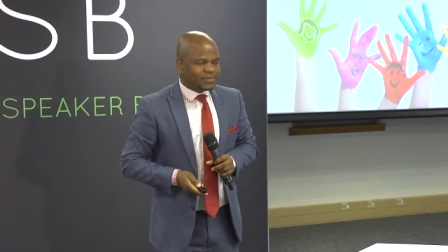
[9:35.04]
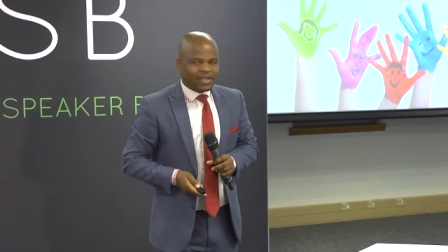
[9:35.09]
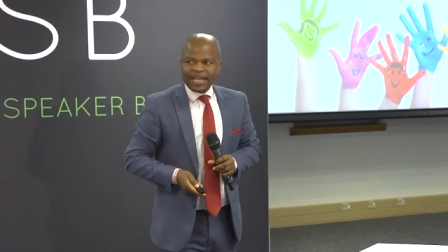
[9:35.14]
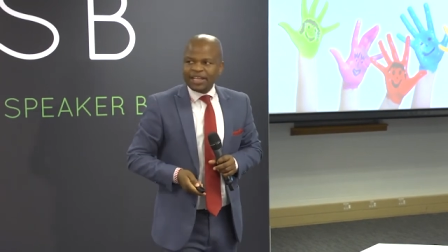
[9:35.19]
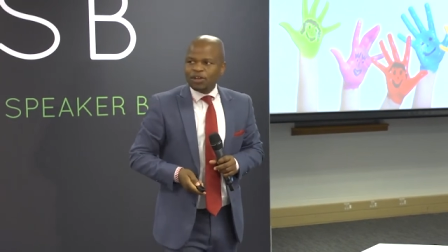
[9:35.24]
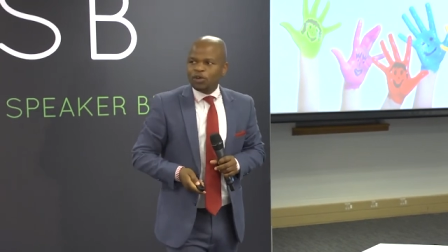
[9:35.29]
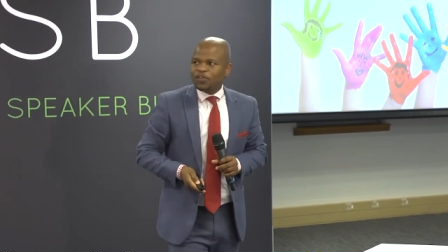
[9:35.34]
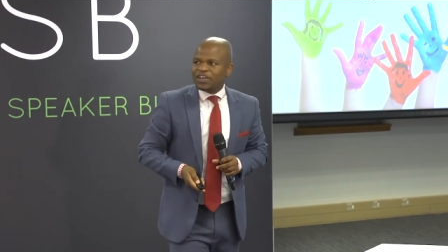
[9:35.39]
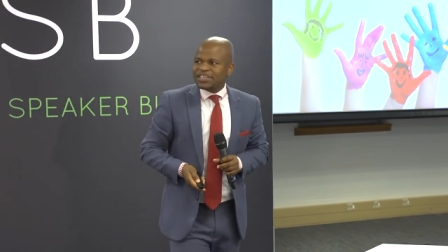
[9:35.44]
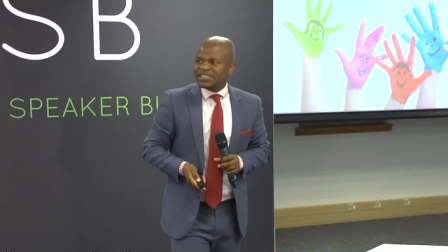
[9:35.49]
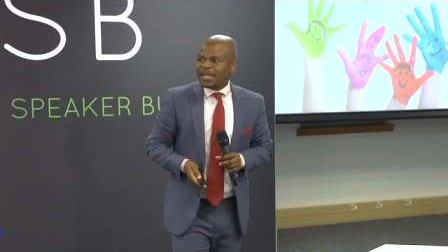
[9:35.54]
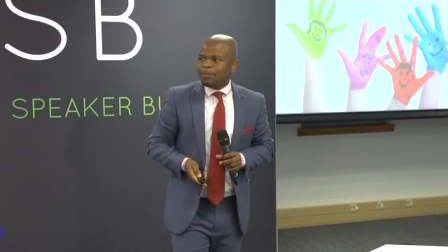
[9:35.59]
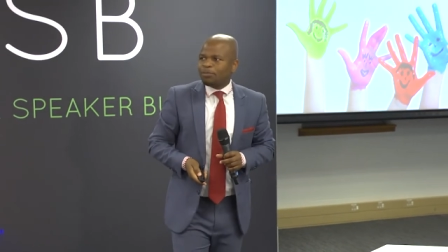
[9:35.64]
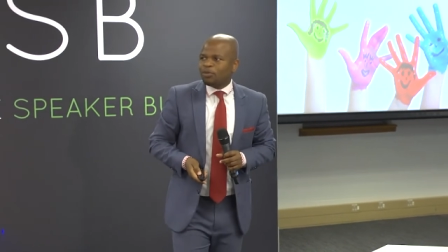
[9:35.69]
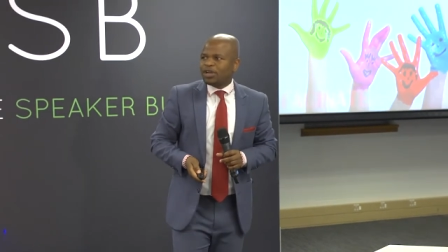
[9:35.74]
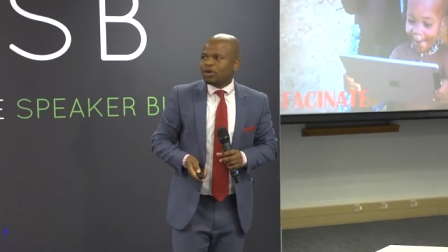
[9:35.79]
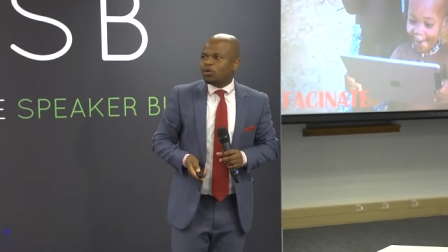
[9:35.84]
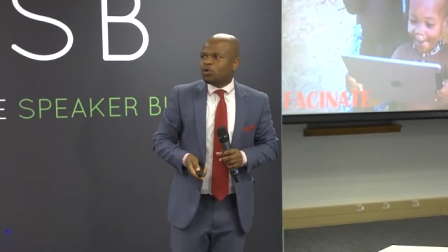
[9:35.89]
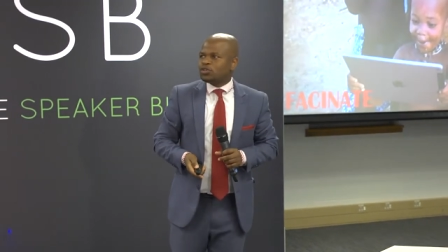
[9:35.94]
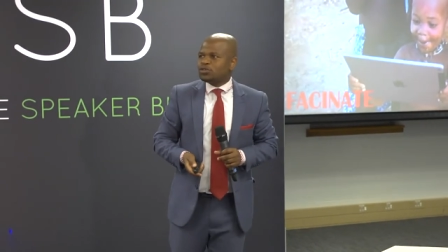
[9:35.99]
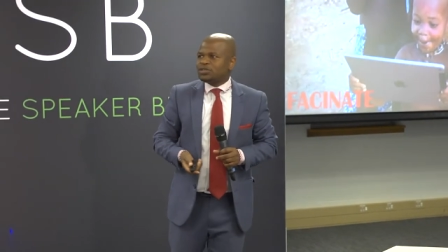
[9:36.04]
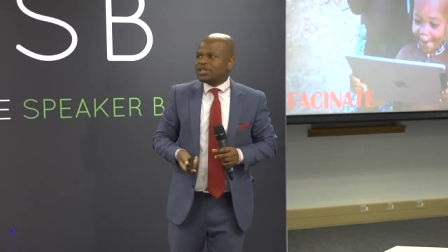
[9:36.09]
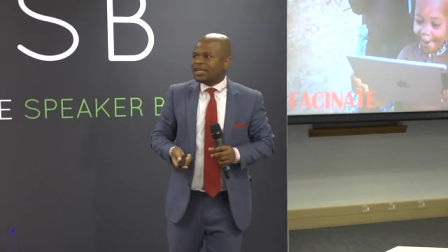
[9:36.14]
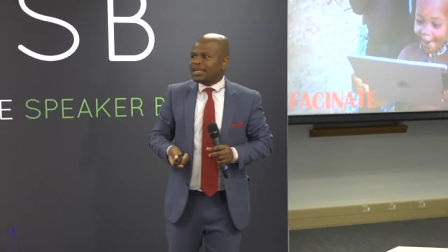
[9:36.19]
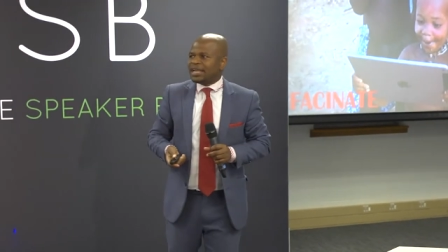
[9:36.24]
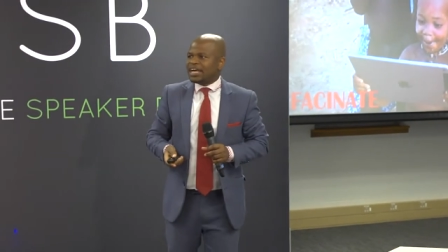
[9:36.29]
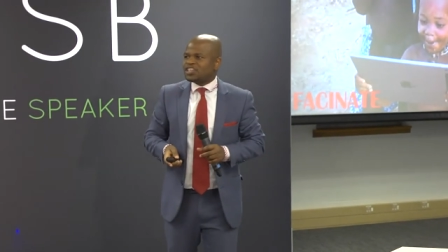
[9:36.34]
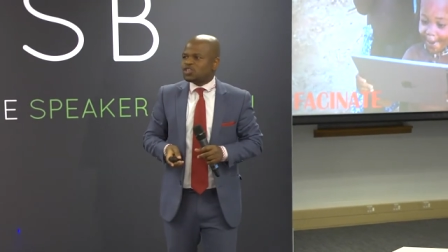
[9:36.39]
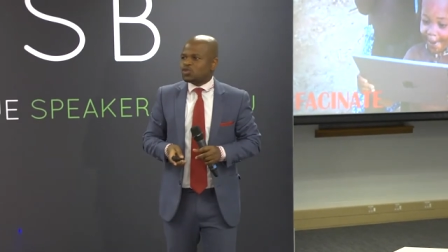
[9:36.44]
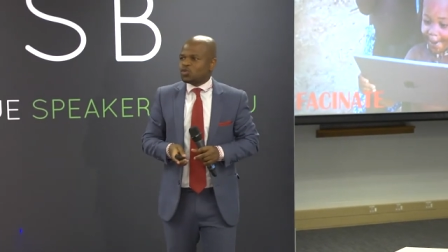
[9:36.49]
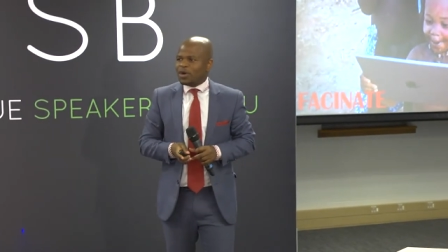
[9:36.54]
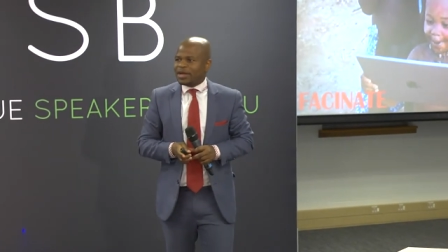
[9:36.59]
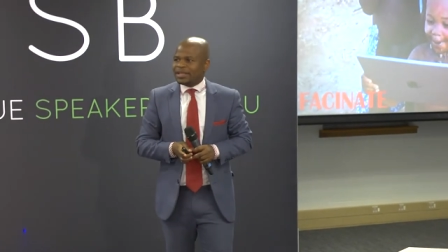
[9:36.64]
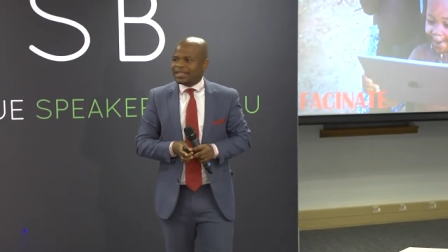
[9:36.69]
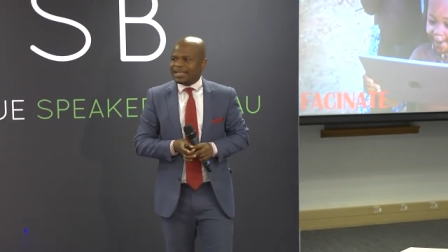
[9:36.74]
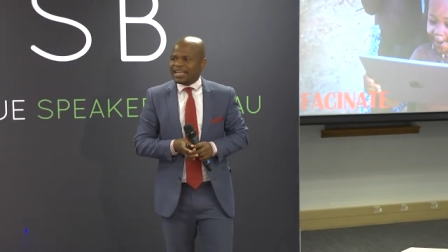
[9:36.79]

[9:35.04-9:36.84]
And obviously I'm going to go to the last one.